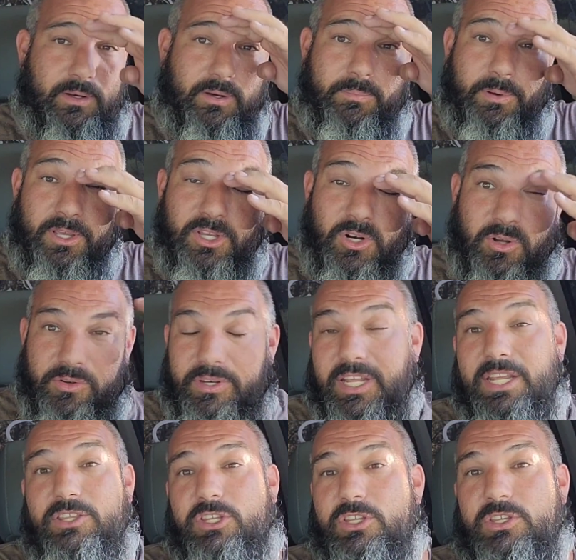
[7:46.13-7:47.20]
But you don't
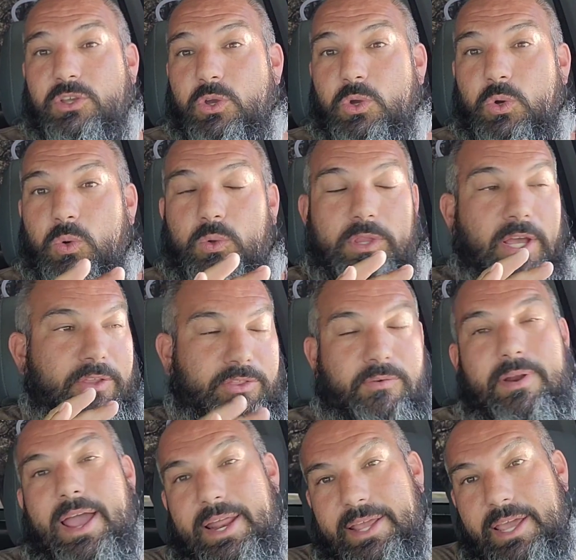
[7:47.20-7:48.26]
need to do the
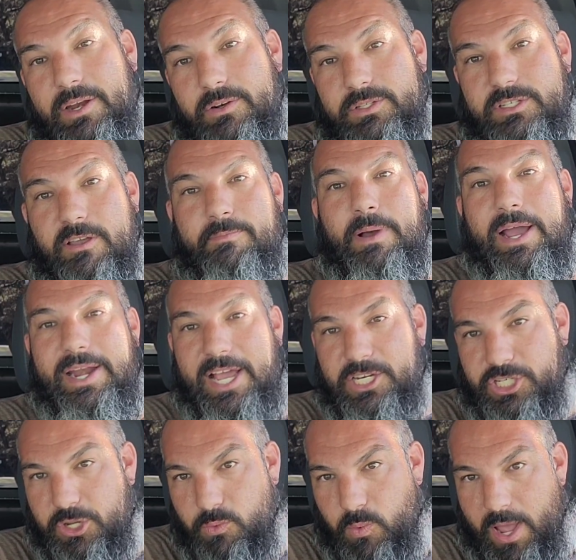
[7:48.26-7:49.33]
radiator and stuff. Mine
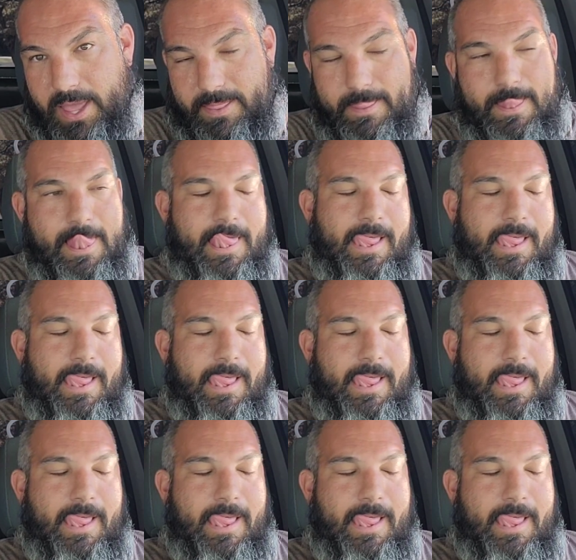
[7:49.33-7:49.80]
actually went.